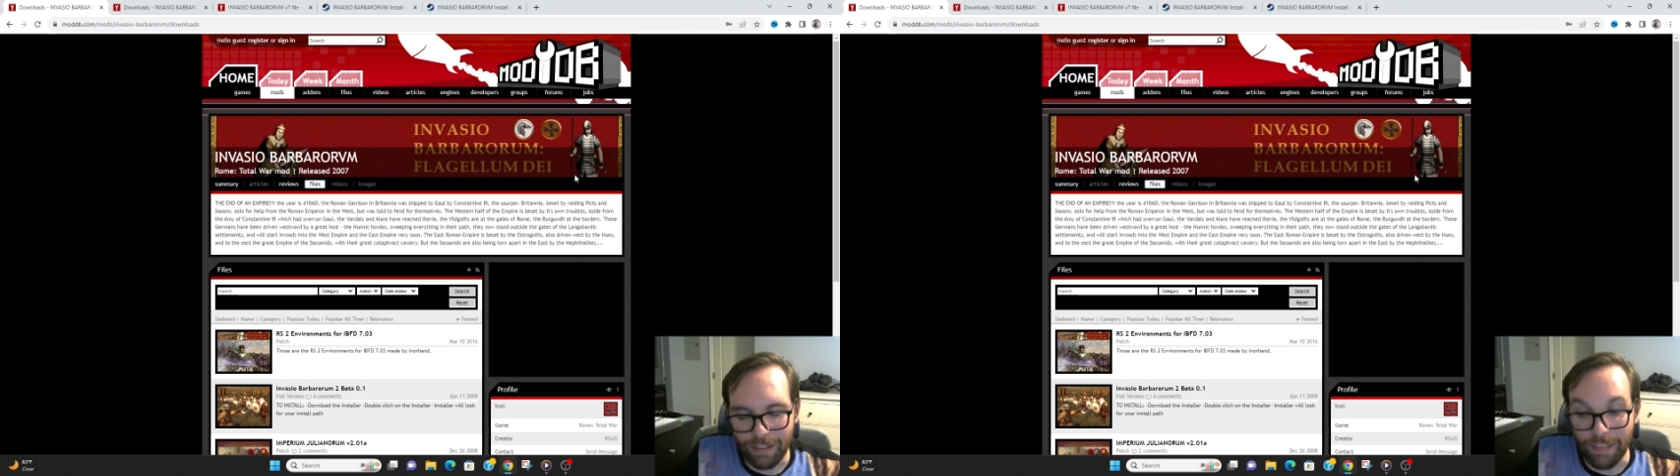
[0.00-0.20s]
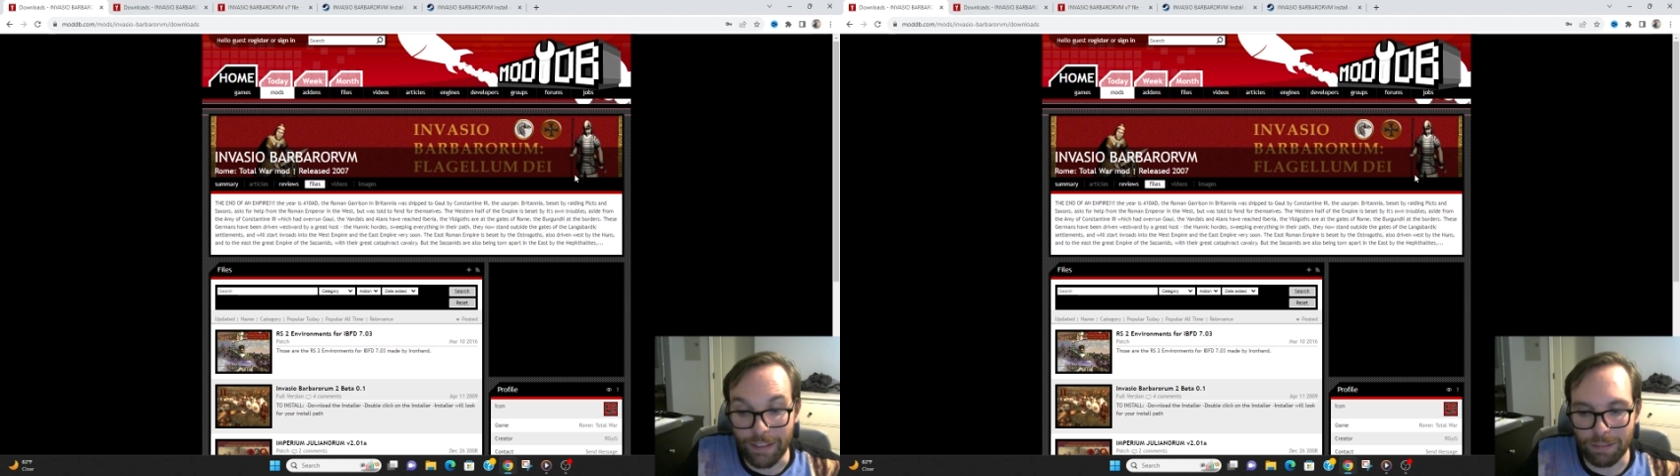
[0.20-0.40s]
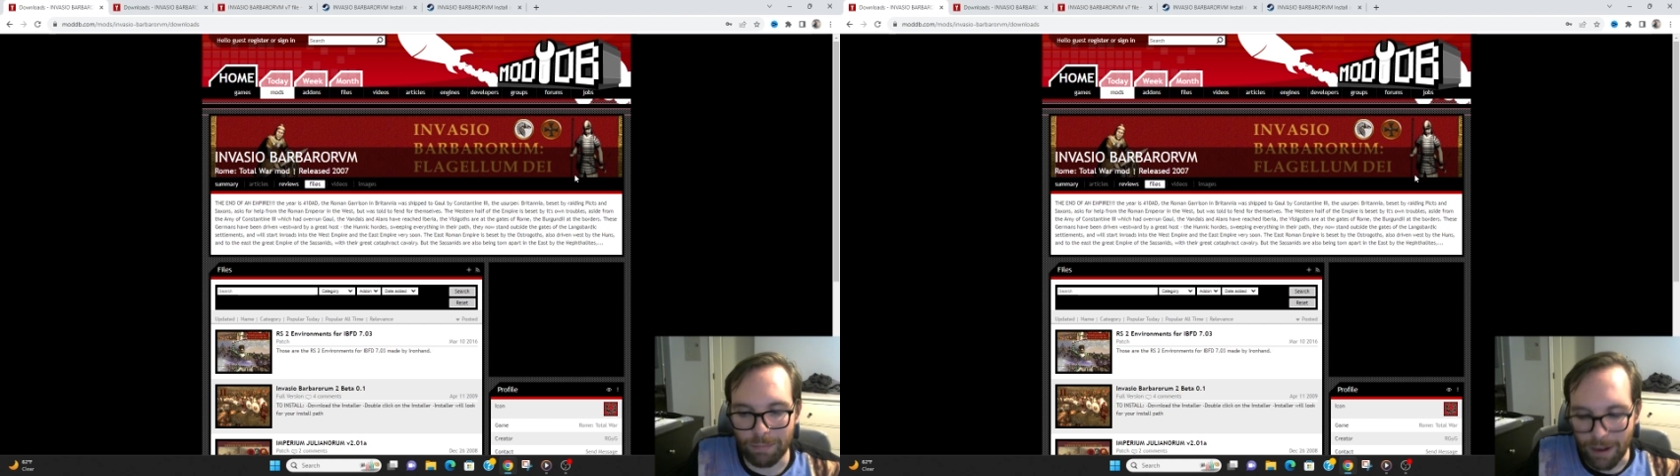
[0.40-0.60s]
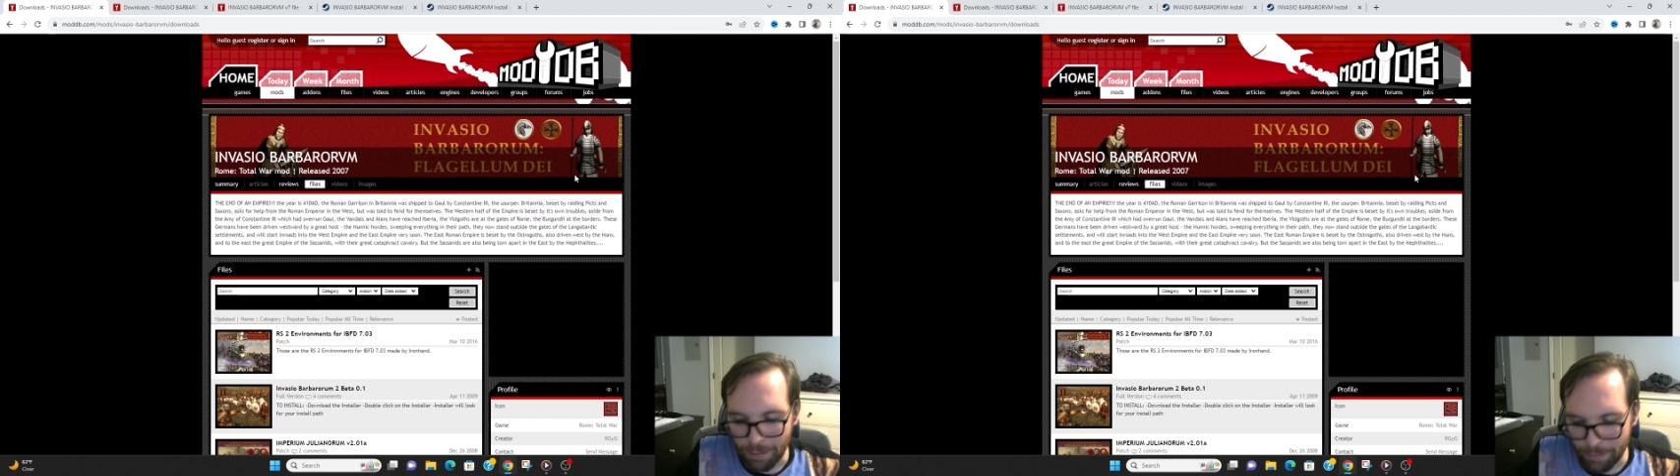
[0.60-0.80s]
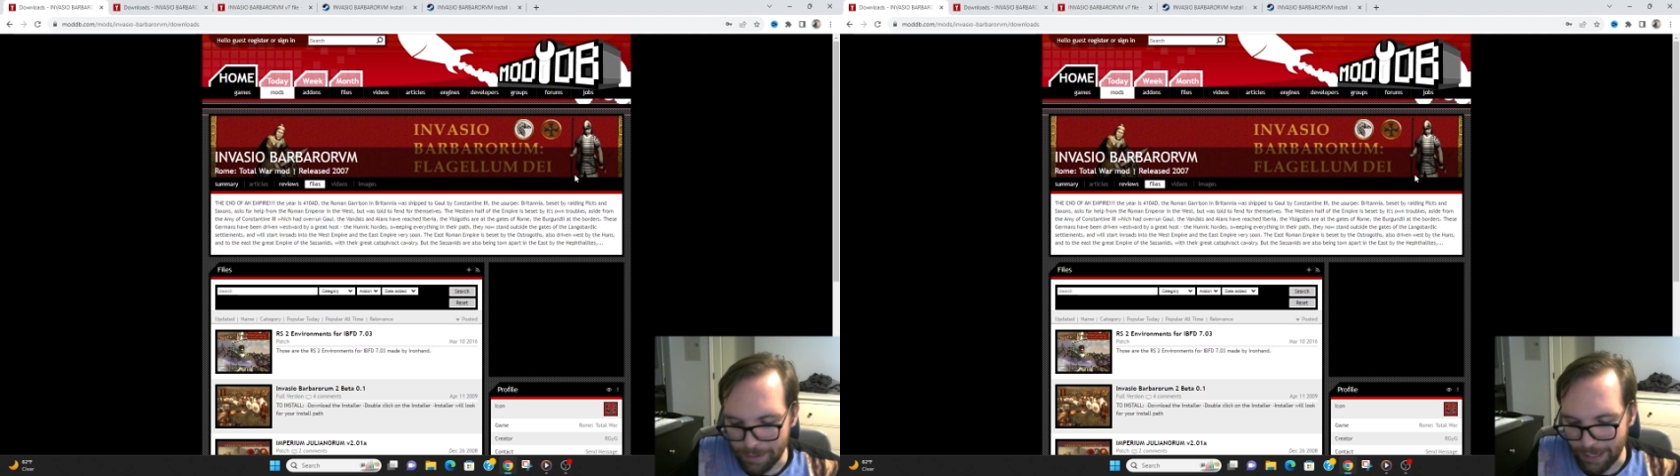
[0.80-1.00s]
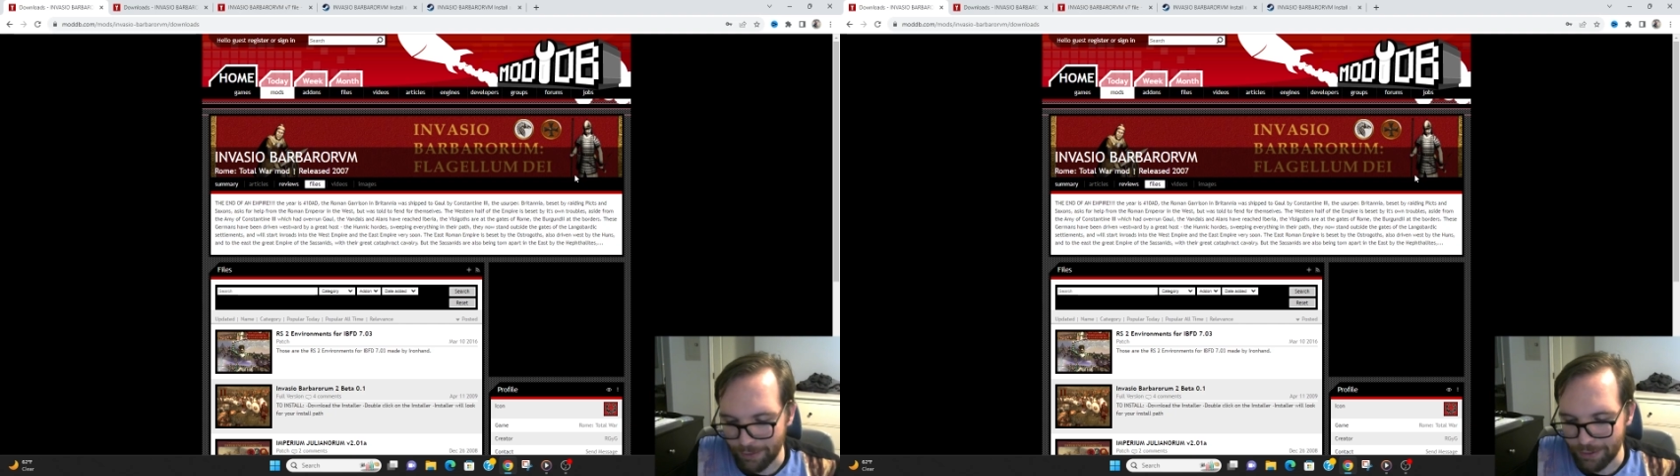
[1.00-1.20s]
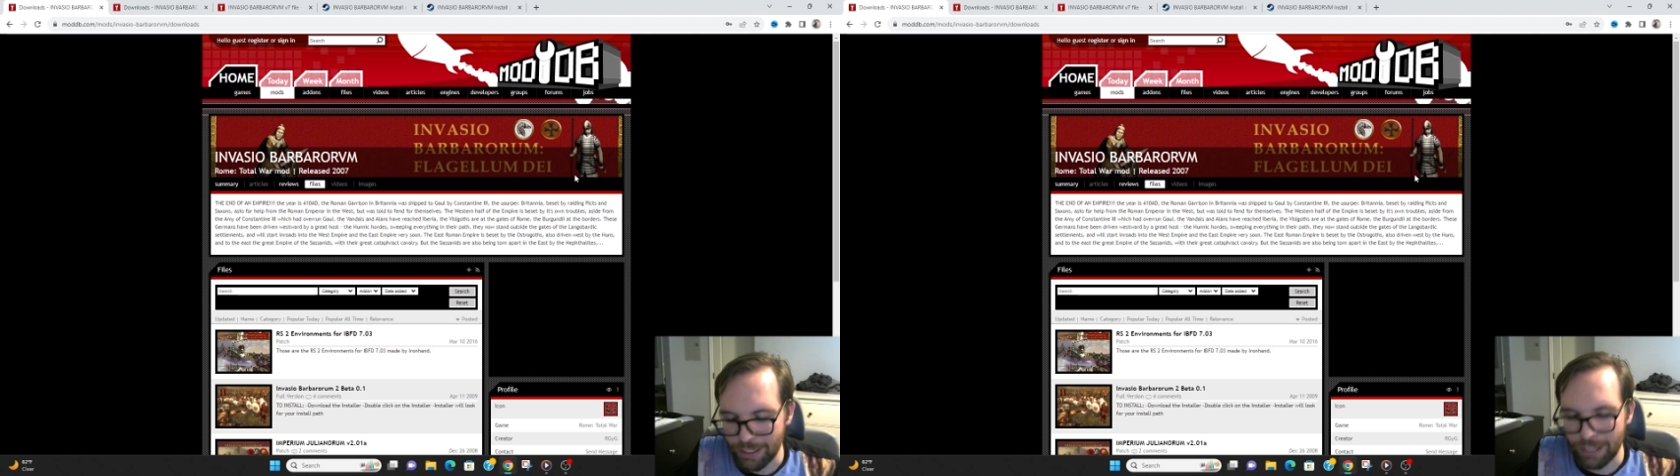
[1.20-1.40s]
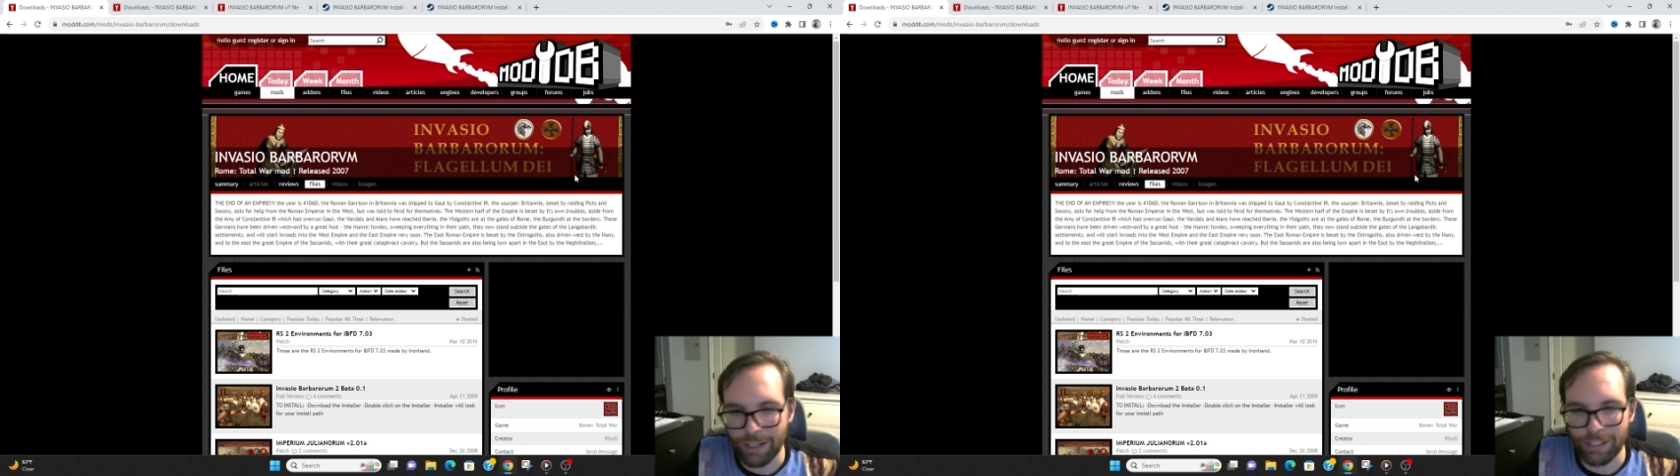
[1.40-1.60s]
and this mod in particular is
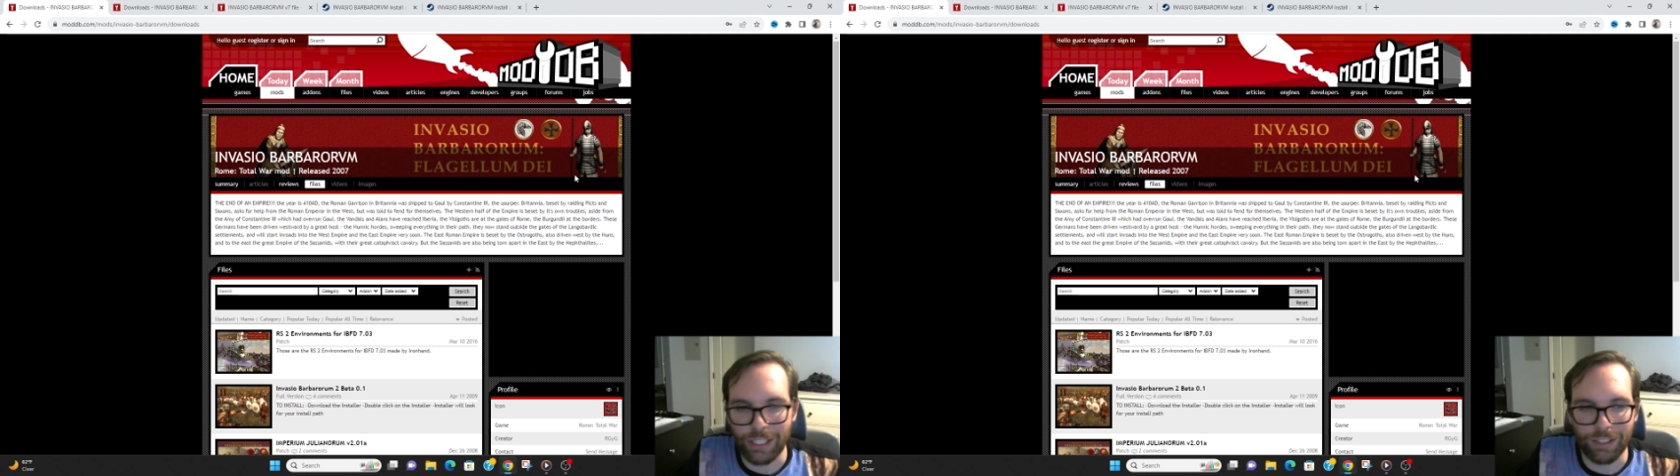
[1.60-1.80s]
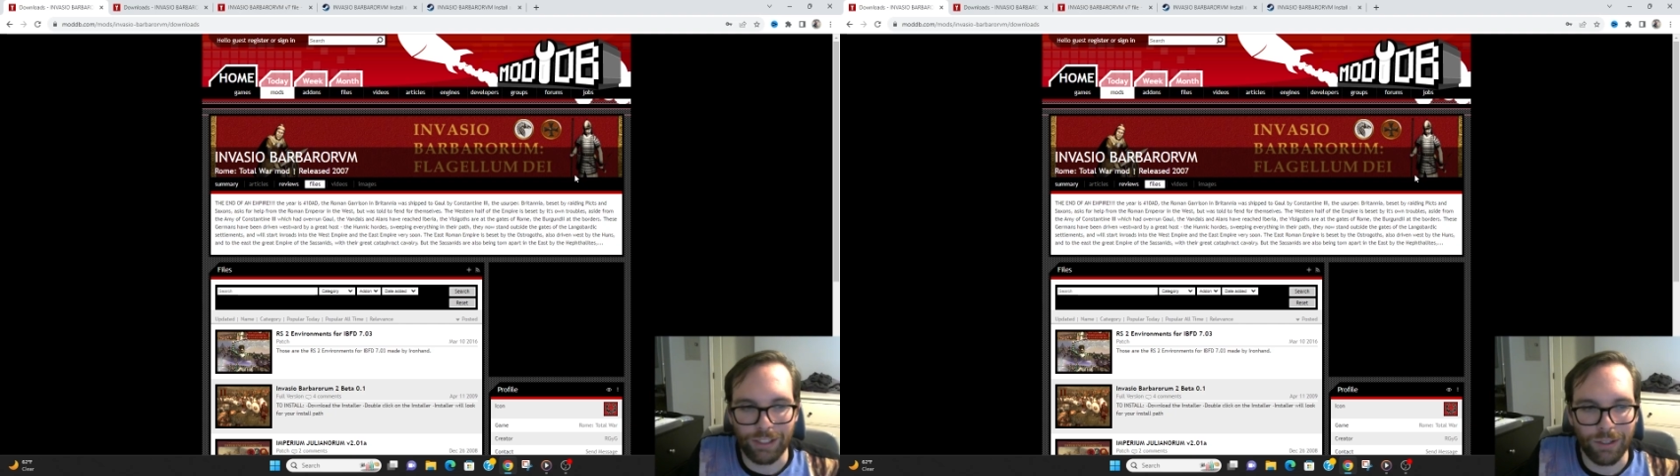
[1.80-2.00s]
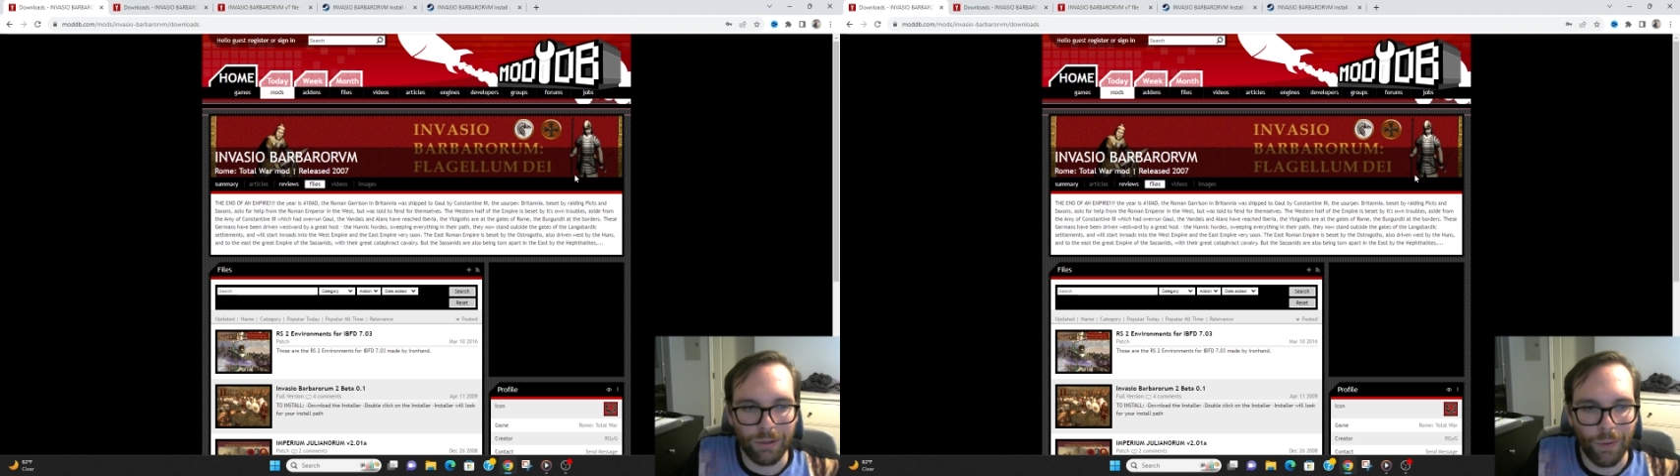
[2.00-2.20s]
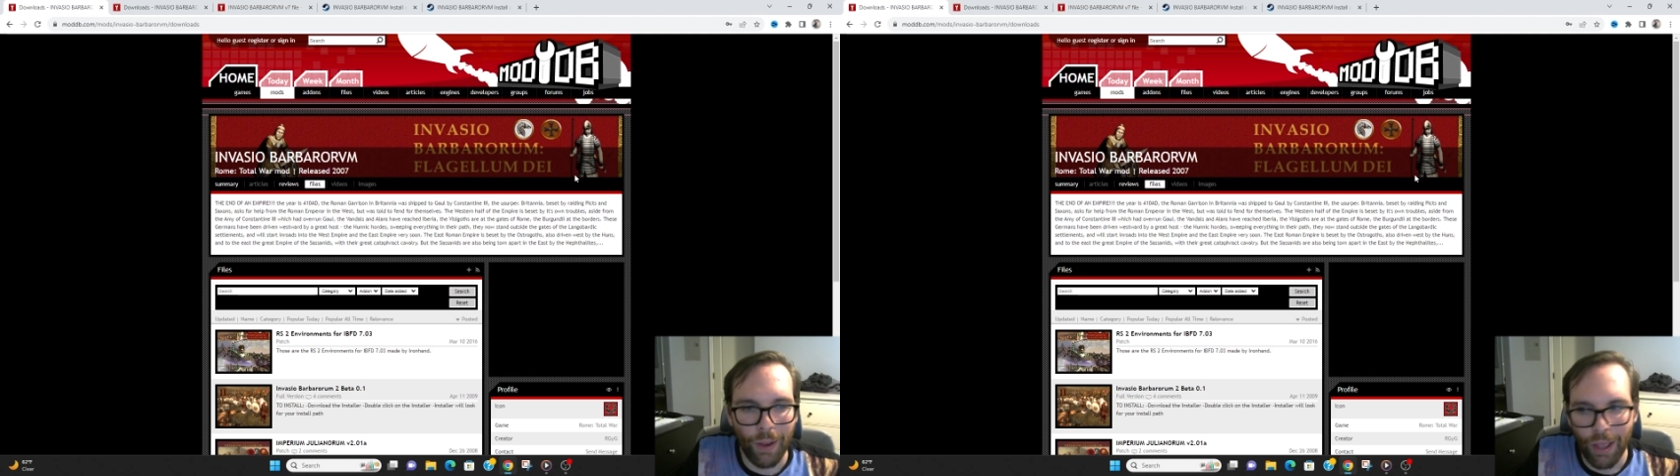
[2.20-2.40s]
interesting to you,